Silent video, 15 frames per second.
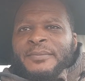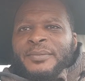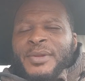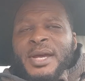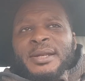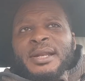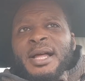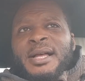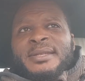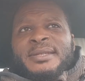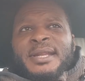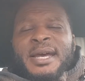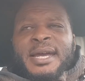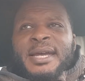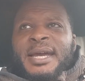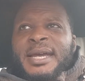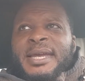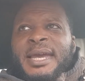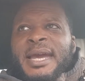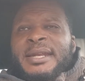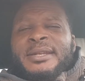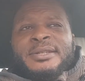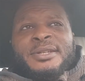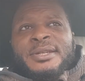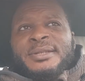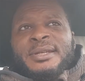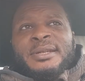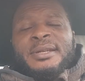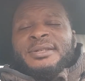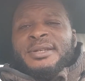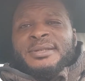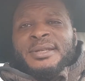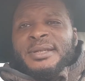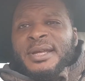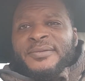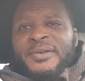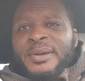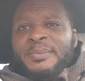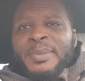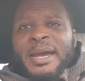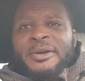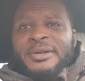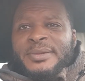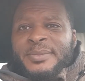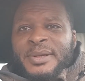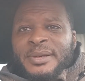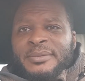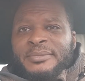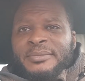And last night, again, is just, a, just another embarrassment.